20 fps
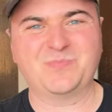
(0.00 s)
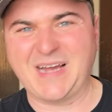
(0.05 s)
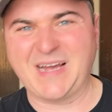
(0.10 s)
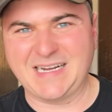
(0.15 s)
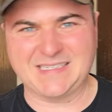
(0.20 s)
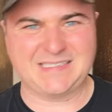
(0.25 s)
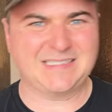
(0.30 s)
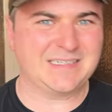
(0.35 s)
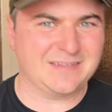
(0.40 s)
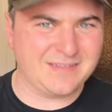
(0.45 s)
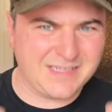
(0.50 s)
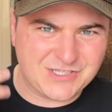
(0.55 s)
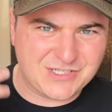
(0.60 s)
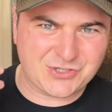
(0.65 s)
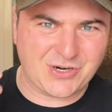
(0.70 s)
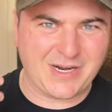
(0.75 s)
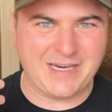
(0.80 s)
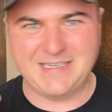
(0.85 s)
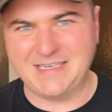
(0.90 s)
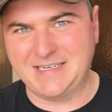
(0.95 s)
constantly
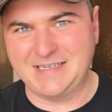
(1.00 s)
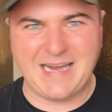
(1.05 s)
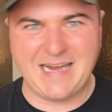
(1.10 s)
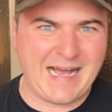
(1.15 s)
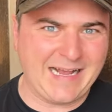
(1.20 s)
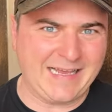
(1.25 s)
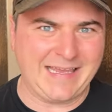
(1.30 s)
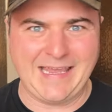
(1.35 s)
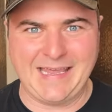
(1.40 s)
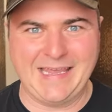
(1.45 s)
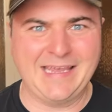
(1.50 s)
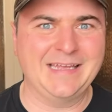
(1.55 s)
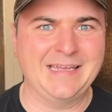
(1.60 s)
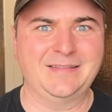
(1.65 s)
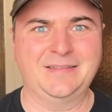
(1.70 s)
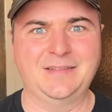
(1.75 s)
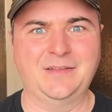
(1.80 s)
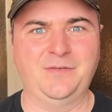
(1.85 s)
trying to not get hit in the